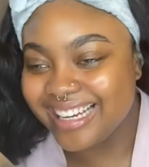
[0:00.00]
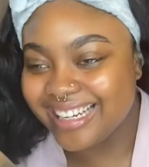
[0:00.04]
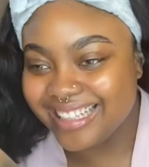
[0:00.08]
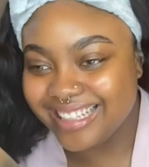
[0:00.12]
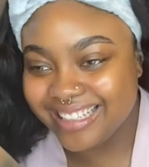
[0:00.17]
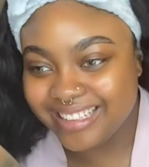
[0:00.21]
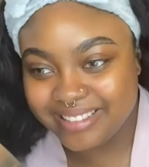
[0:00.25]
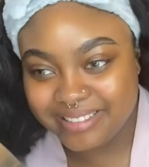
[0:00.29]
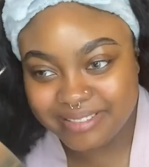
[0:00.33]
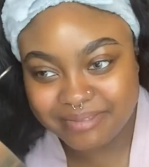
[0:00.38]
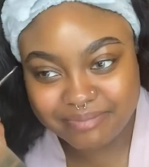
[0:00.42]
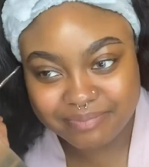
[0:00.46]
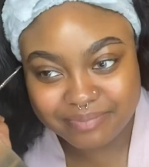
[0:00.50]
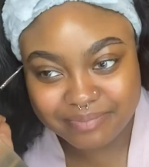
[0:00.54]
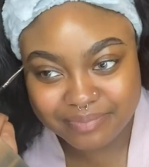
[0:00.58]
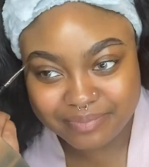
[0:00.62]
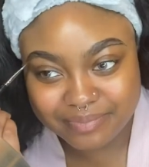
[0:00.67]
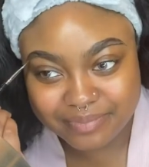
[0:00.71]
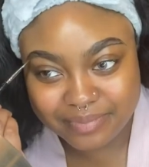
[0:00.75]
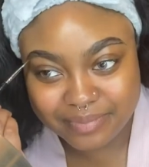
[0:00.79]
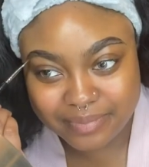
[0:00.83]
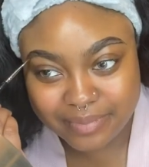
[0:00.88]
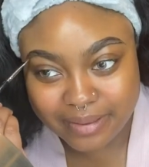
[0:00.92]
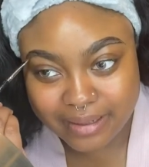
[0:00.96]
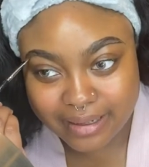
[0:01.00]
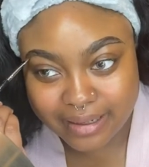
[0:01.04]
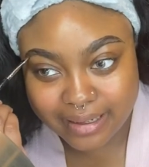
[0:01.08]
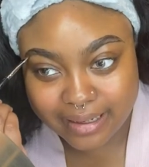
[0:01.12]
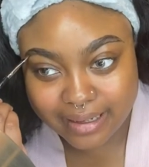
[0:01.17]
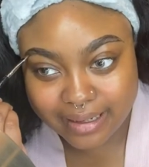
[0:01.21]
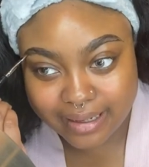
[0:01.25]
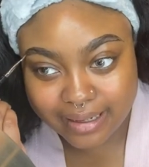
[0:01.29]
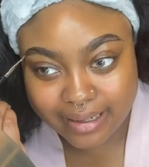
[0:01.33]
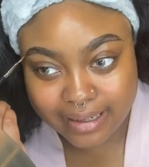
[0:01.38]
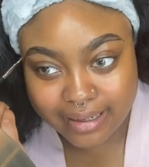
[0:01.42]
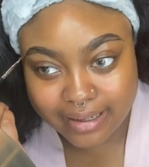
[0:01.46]
um,
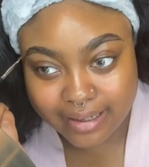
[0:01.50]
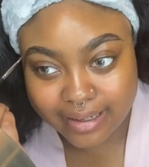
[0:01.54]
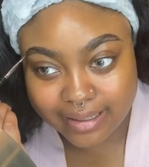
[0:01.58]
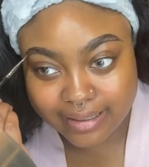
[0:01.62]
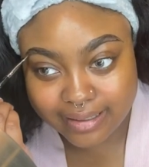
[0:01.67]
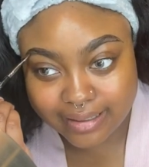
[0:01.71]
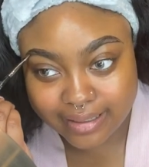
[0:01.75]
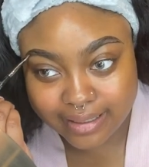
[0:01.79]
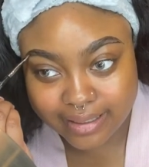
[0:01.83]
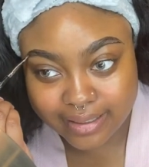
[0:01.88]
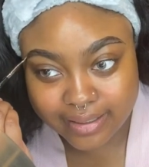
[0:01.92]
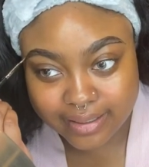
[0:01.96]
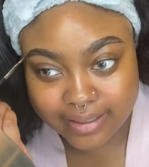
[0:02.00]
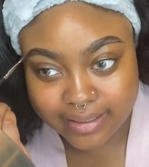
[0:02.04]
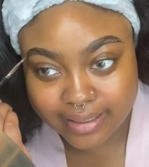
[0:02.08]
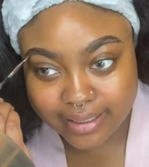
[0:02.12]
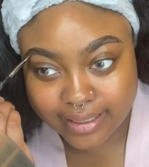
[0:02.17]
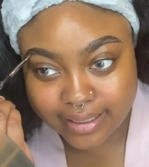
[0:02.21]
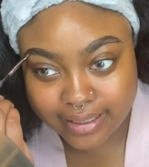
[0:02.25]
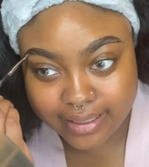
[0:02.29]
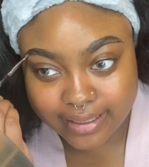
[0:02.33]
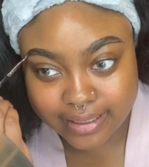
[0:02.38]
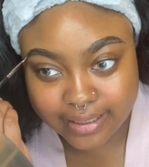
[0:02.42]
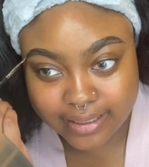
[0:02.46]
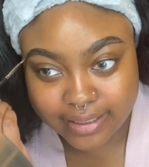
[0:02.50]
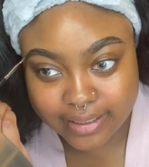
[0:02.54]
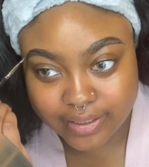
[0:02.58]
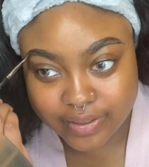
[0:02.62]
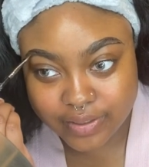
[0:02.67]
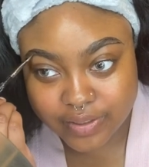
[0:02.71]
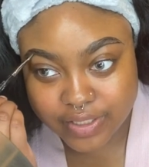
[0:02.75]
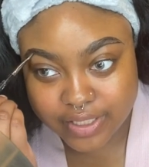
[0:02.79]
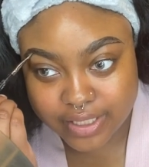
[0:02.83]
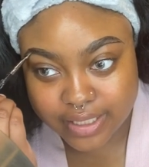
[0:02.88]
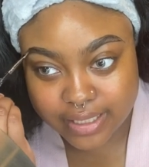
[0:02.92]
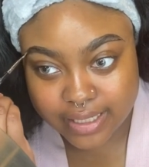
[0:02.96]
literally, you
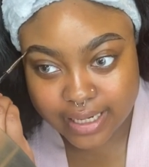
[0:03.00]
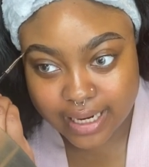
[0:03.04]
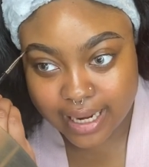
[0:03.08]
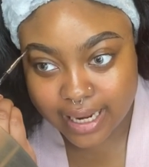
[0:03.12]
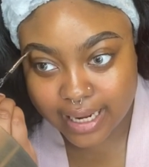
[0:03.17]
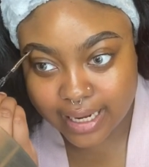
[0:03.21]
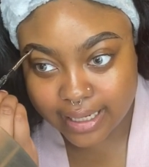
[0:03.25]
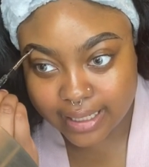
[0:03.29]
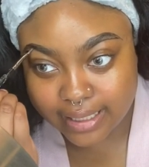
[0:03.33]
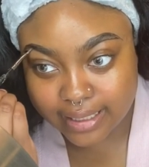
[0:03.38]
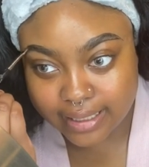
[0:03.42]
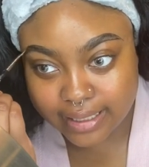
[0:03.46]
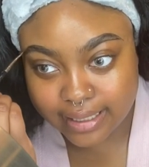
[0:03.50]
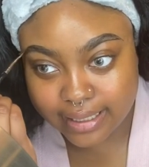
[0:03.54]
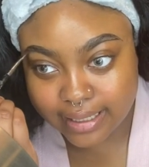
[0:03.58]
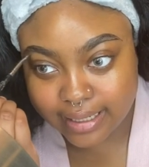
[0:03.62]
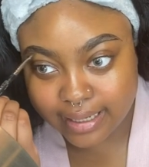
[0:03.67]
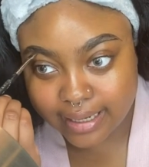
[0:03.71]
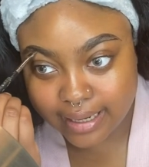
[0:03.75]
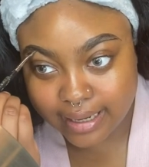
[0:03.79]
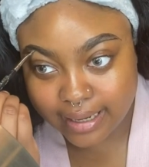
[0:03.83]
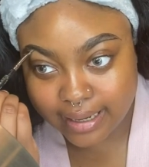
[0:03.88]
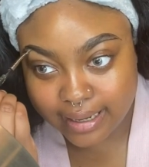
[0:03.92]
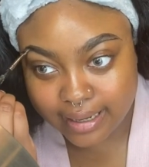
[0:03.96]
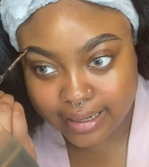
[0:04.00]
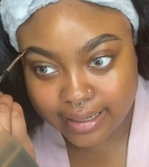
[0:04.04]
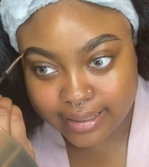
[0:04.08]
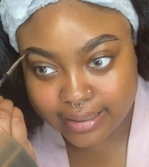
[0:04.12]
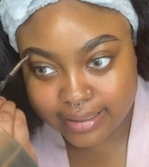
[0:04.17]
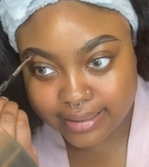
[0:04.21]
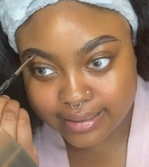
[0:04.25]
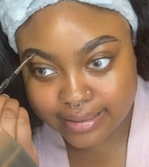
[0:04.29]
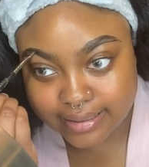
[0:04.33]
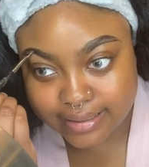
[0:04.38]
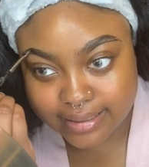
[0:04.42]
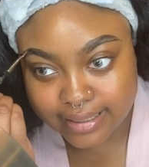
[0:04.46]
should not
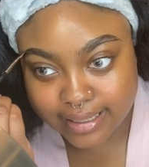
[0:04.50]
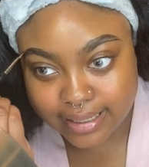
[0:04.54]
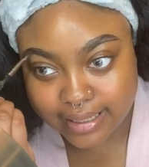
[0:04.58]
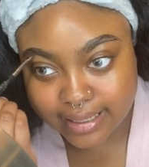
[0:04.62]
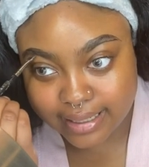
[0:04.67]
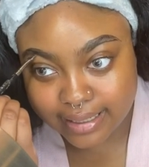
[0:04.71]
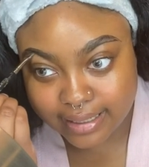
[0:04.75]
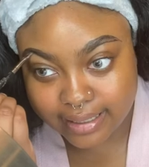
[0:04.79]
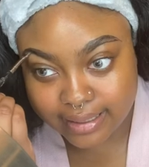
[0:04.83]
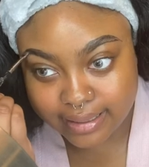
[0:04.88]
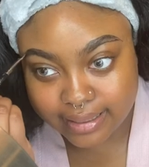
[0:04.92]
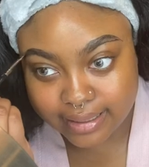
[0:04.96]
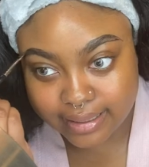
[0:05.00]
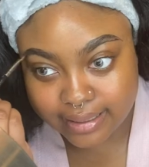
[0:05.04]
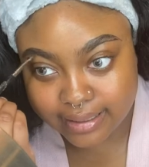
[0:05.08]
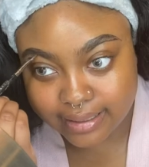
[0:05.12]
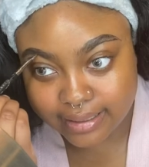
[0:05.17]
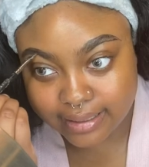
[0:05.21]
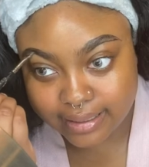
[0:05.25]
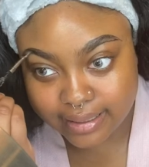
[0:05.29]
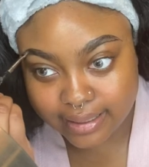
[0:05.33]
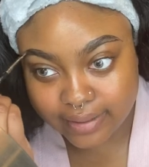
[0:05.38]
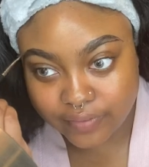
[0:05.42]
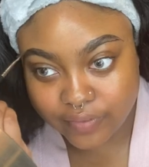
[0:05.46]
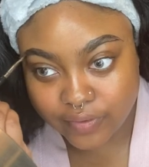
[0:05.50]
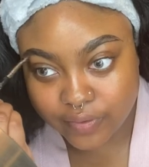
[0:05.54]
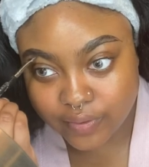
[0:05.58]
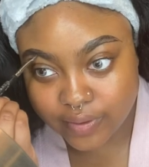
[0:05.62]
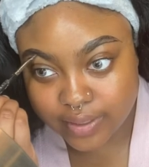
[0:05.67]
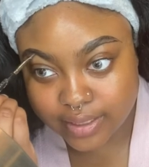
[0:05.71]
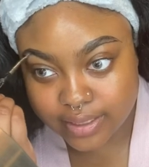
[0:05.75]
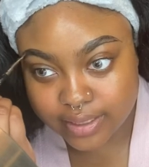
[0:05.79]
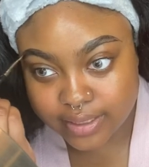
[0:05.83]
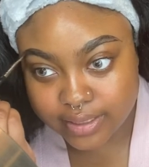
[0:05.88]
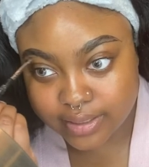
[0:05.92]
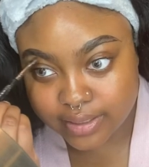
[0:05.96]
say anything if you
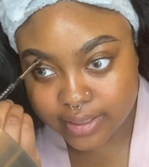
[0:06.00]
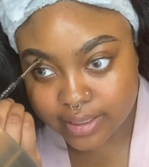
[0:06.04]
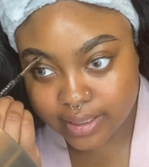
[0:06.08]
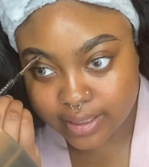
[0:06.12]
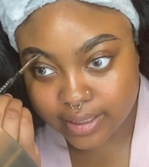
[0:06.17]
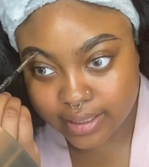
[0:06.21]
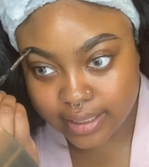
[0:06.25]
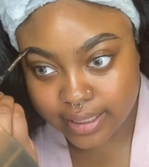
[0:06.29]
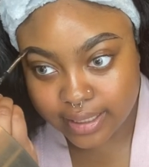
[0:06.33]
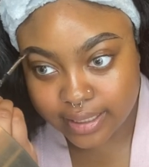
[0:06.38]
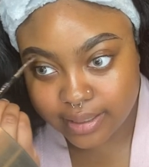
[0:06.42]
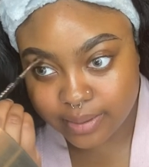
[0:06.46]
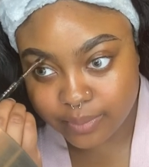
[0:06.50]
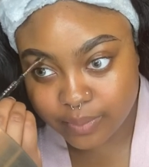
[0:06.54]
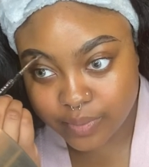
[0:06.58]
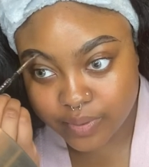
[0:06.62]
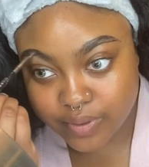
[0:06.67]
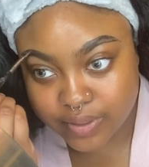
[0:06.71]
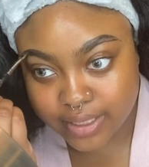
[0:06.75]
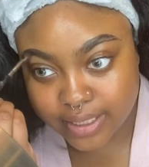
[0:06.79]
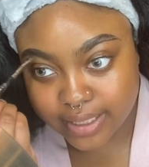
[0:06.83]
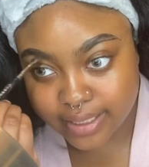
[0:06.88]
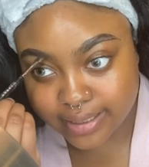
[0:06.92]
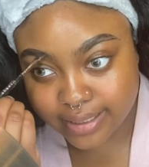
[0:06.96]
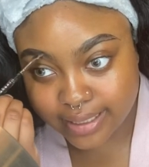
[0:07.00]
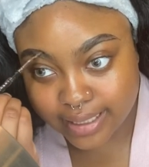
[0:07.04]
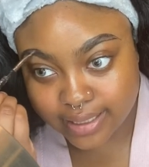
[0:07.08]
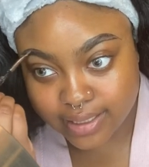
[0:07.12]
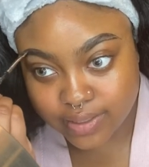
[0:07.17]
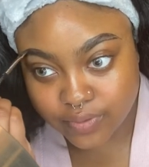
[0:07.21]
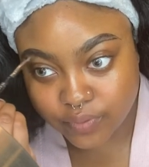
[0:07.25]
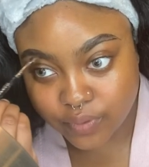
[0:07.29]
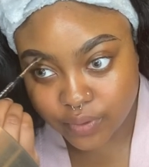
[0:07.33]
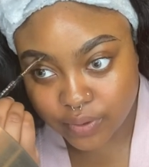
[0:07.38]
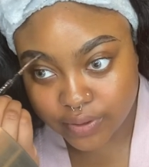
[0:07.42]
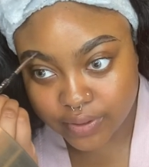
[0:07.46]
listen to any music that's
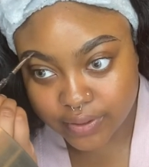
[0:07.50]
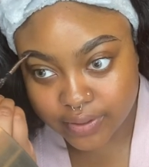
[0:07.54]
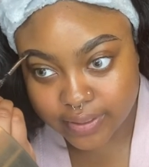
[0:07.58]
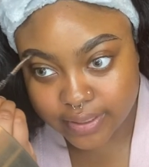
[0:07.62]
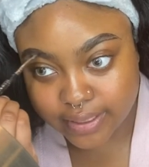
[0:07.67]
vulgar